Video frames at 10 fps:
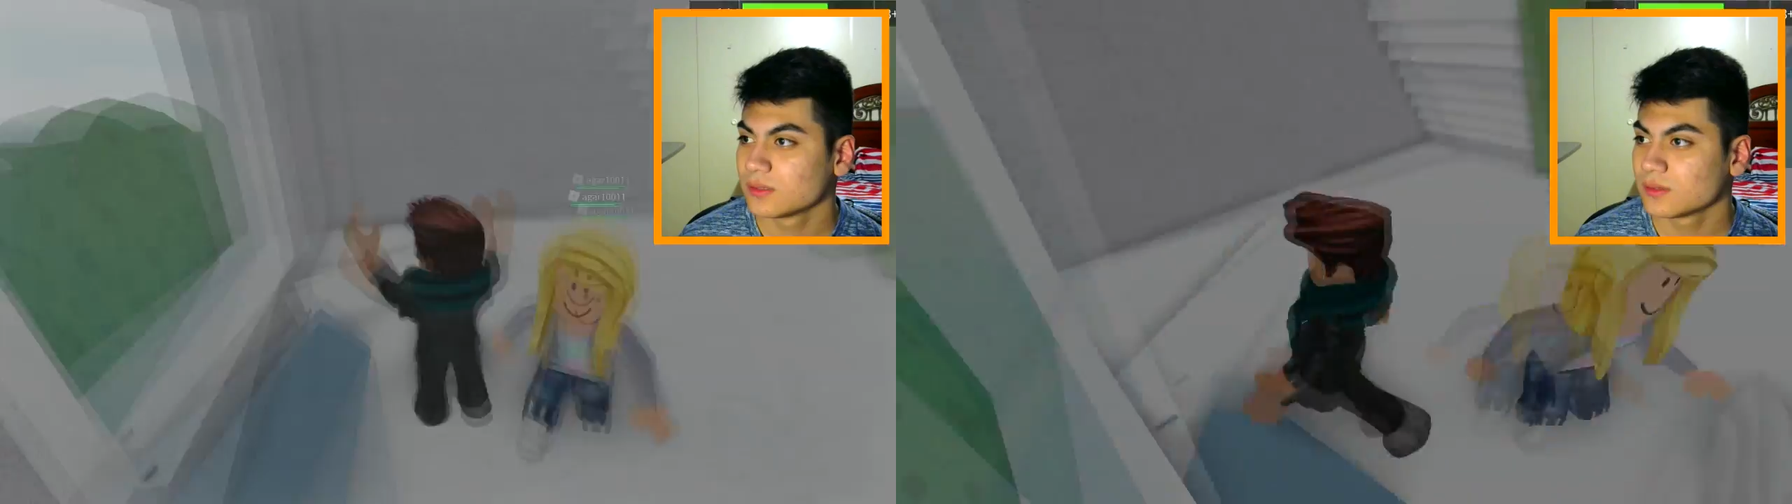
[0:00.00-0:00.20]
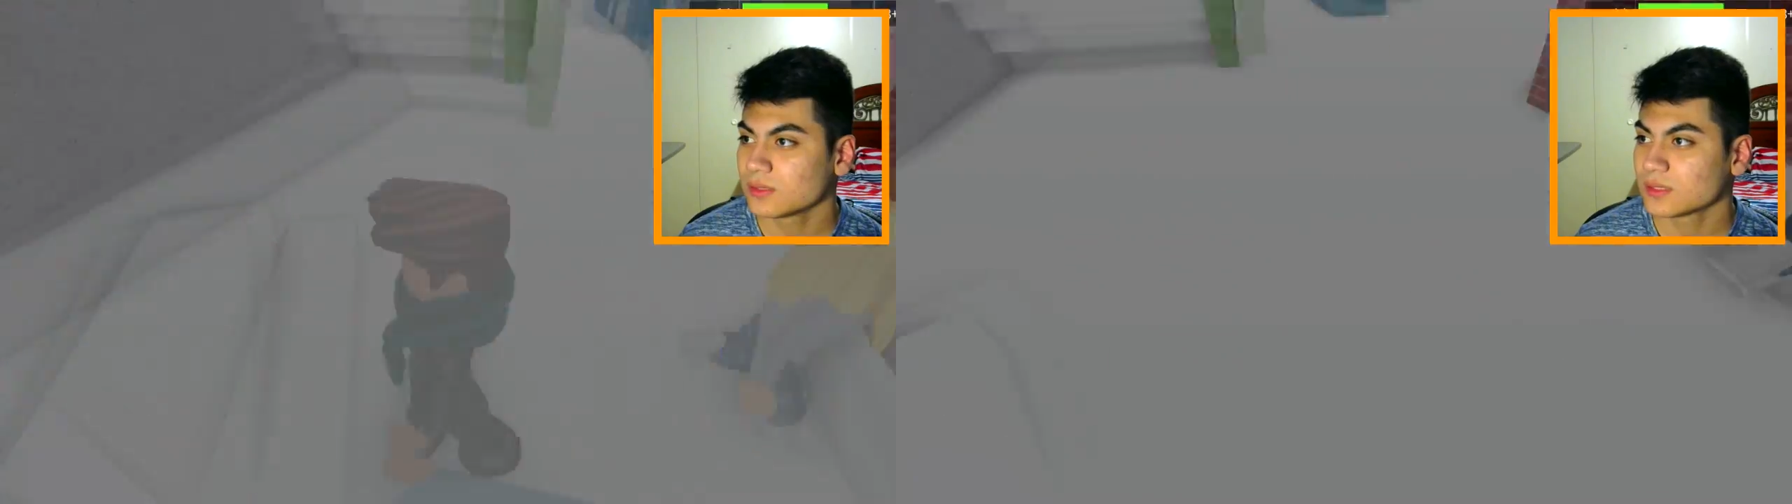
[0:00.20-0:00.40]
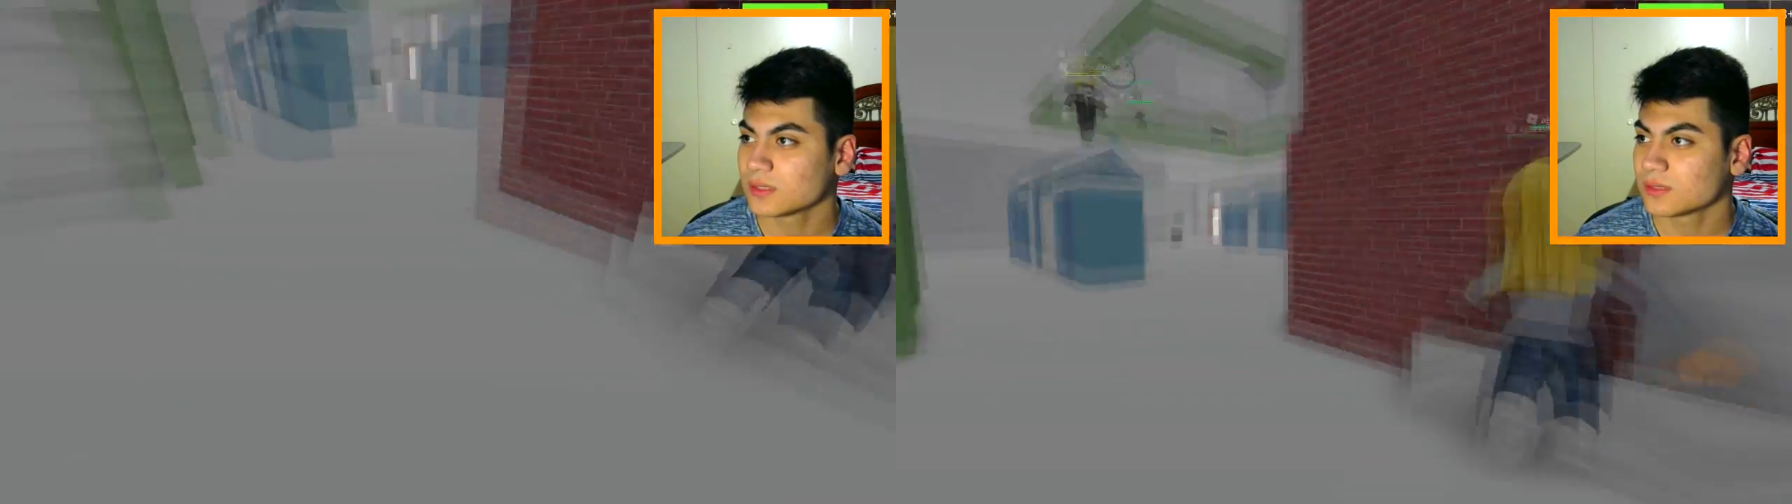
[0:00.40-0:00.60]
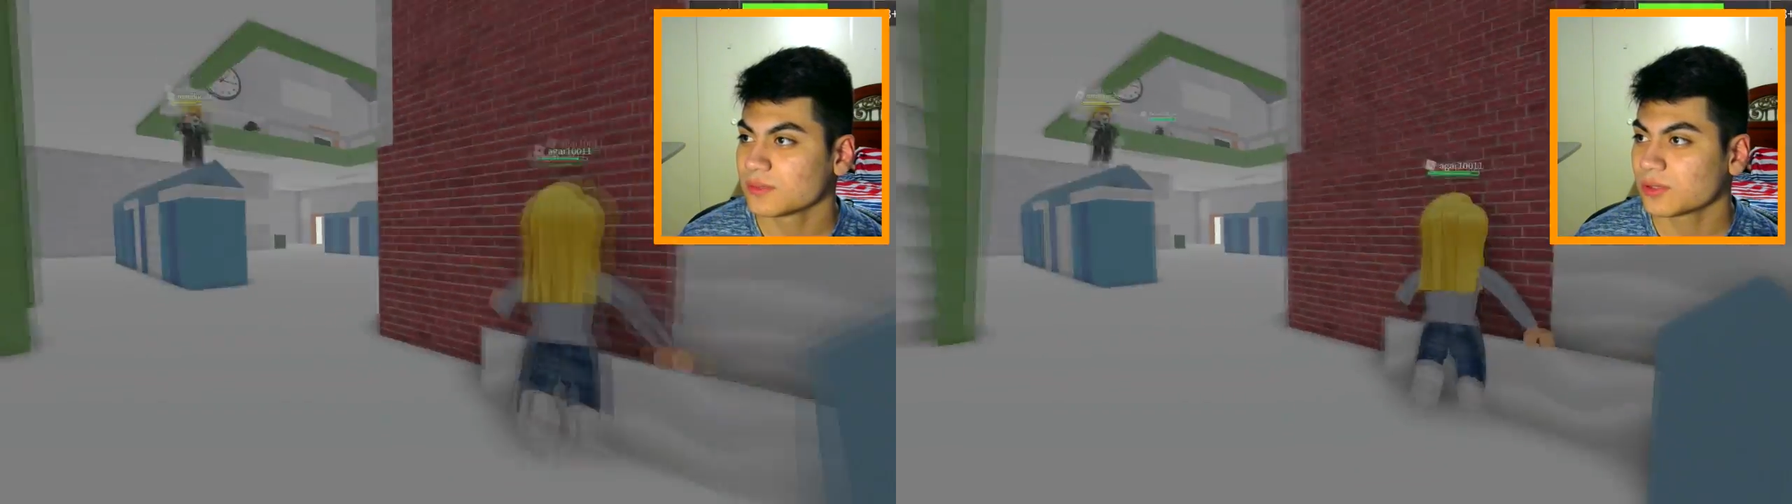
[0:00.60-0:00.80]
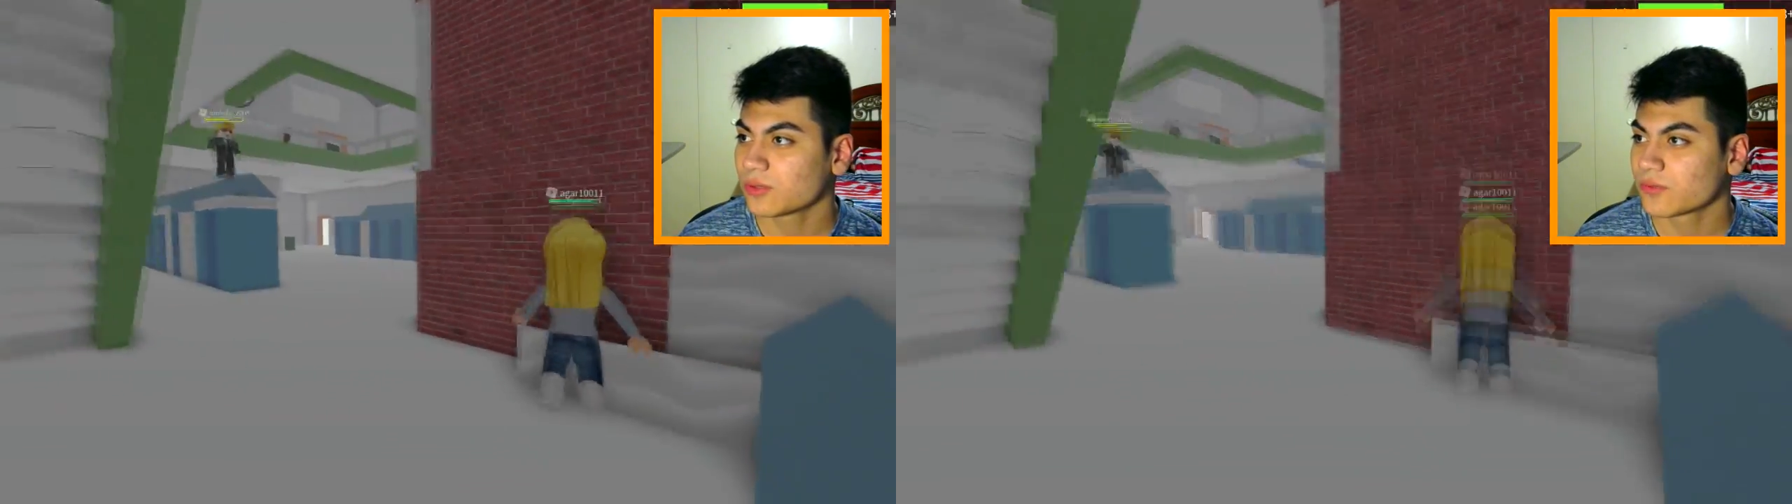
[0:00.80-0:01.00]
Look at this. I'm
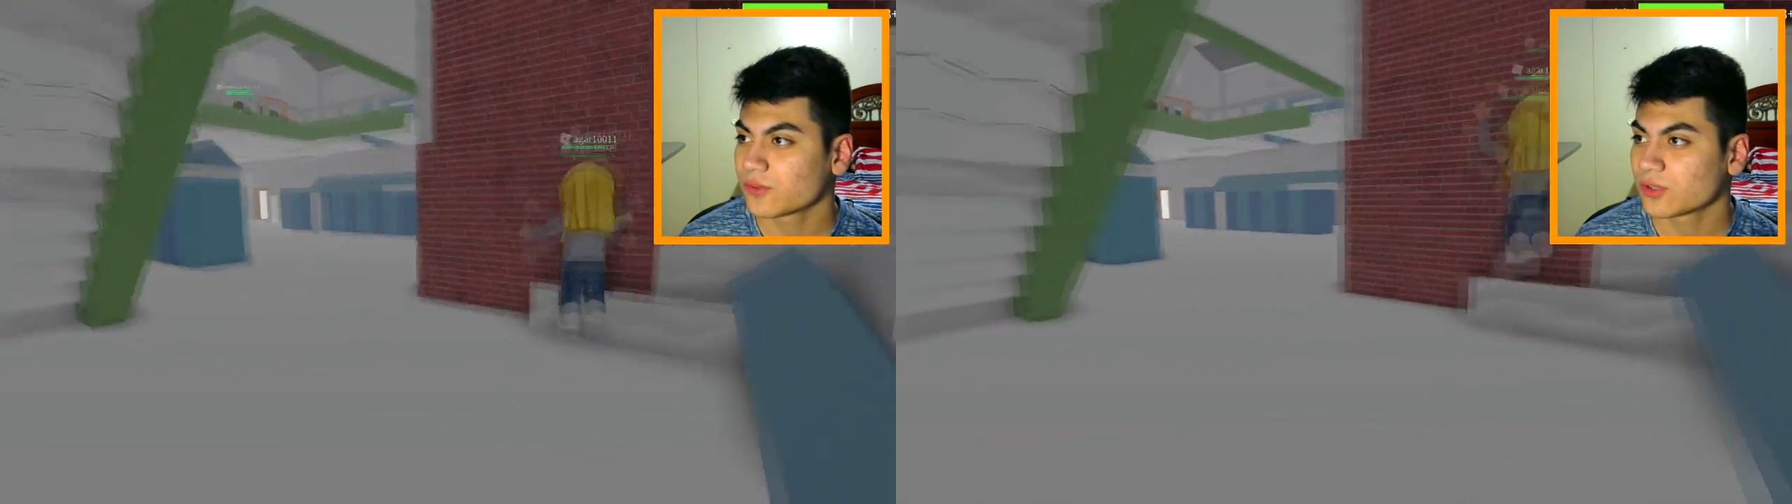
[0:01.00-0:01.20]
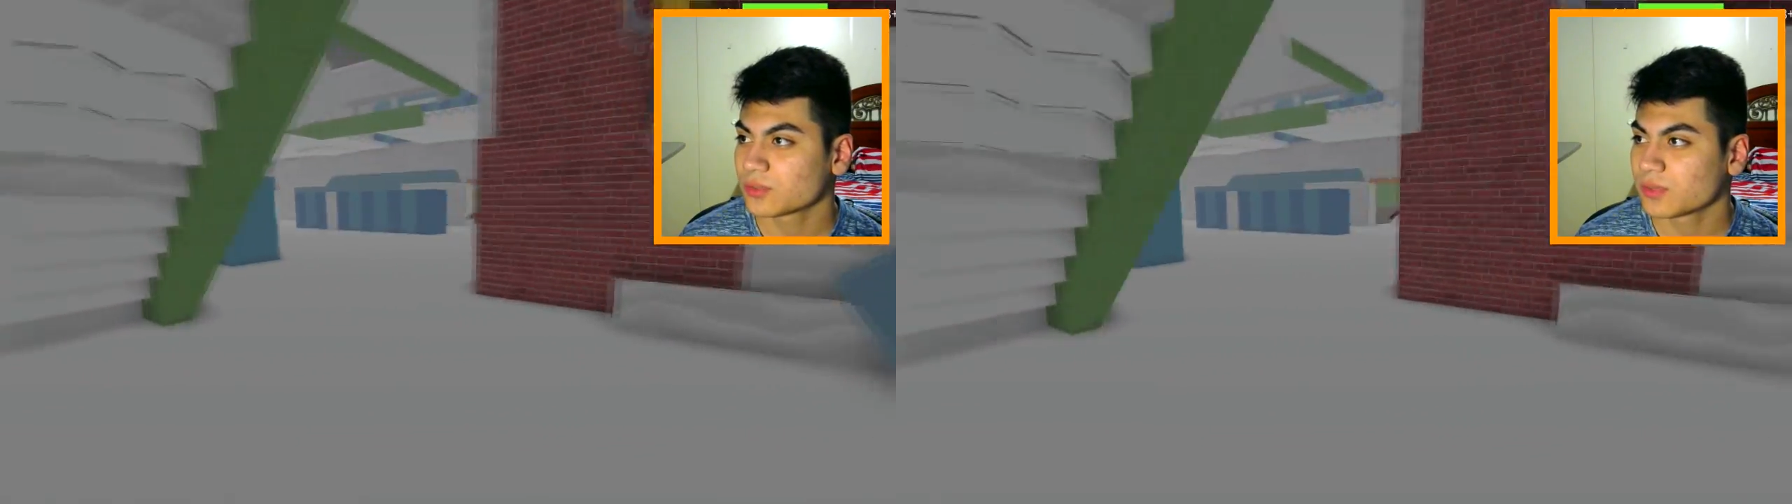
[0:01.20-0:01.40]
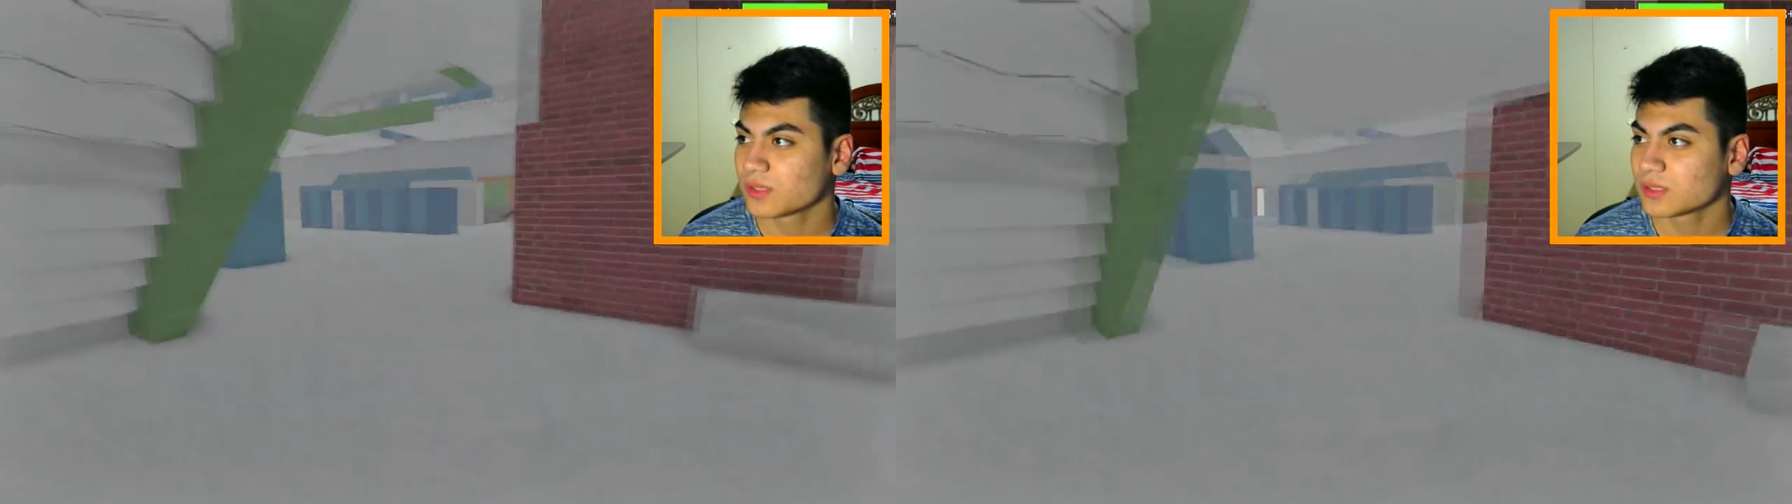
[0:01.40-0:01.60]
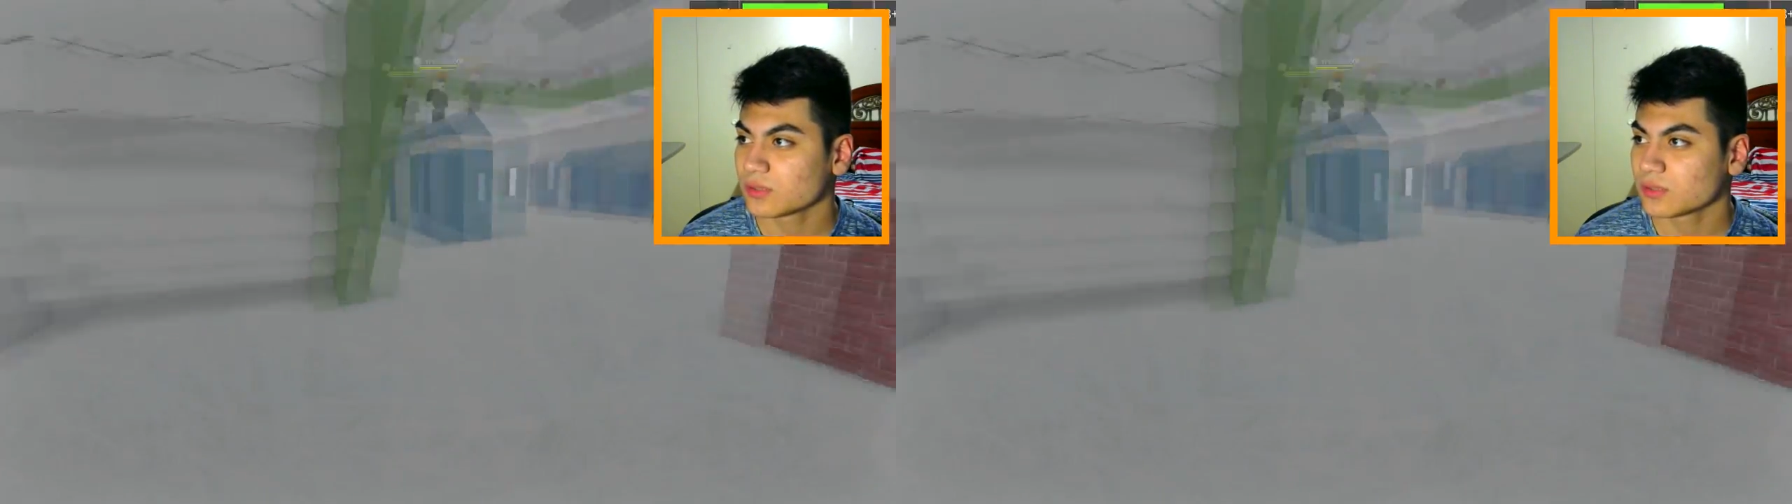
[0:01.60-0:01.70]
gonna go in first person.